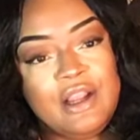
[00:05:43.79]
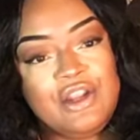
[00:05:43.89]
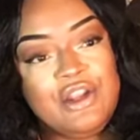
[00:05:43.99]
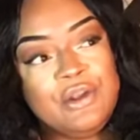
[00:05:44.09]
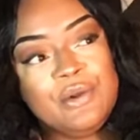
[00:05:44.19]

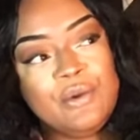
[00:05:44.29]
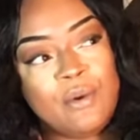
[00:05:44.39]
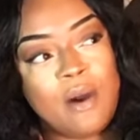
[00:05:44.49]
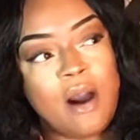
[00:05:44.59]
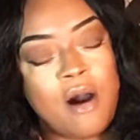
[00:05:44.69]

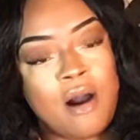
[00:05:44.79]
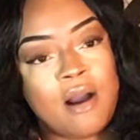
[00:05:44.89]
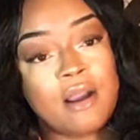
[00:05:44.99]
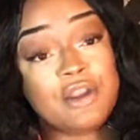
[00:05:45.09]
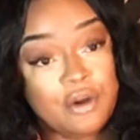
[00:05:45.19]
you
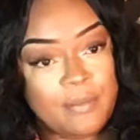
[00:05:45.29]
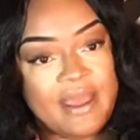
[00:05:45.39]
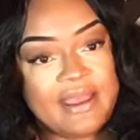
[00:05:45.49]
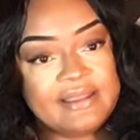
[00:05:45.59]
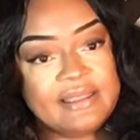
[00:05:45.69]
are your
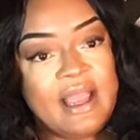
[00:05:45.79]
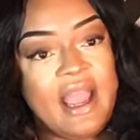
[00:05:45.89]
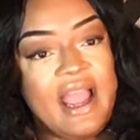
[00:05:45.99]
best